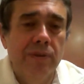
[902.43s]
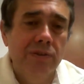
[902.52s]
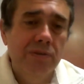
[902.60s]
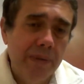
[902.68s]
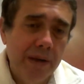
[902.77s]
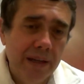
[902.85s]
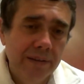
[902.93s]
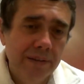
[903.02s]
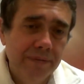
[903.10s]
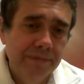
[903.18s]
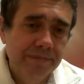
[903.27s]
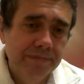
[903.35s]

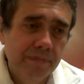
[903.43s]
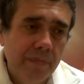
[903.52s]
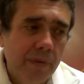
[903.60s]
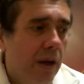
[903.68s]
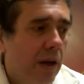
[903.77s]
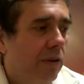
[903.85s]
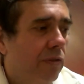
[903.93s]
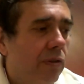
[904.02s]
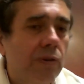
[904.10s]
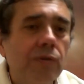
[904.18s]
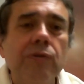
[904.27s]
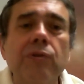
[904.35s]
respect.
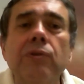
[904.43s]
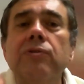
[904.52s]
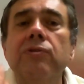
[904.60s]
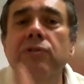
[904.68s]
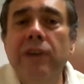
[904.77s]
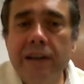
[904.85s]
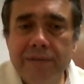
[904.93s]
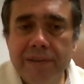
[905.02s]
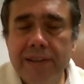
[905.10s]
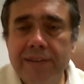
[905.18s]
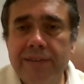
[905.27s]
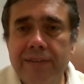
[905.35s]
So through
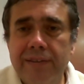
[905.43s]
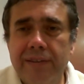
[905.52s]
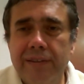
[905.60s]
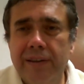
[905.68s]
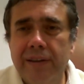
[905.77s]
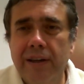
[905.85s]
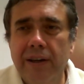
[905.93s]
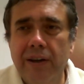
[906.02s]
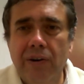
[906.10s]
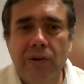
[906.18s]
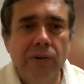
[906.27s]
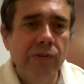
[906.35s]
service
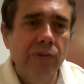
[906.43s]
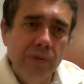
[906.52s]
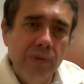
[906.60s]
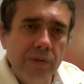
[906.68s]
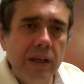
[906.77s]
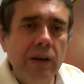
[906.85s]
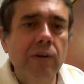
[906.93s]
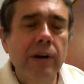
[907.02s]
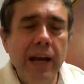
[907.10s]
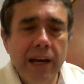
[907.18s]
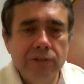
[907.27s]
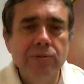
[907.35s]
or through the
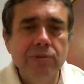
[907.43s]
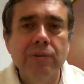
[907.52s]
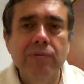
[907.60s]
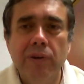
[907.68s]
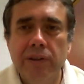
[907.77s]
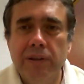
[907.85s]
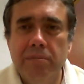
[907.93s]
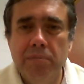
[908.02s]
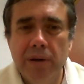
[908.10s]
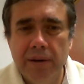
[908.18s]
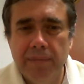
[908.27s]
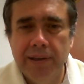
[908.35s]
connection with other
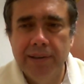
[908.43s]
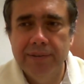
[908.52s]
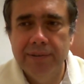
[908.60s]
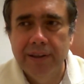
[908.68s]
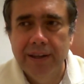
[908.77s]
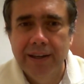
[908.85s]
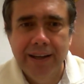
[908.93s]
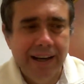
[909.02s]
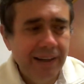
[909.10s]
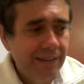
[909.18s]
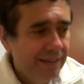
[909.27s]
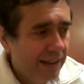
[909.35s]
Brahmins,
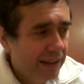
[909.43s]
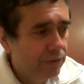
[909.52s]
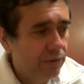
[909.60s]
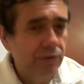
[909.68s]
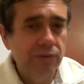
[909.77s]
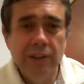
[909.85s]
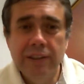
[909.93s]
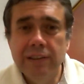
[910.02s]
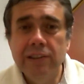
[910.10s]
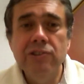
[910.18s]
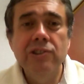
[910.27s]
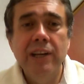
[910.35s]
I start to see
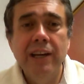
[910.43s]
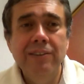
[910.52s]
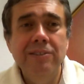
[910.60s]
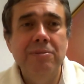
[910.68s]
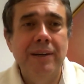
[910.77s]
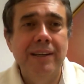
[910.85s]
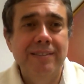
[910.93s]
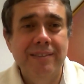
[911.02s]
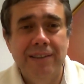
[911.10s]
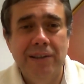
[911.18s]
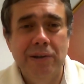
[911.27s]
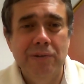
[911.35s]
the change
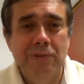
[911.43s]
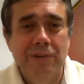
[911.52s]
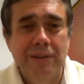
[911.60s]
myself.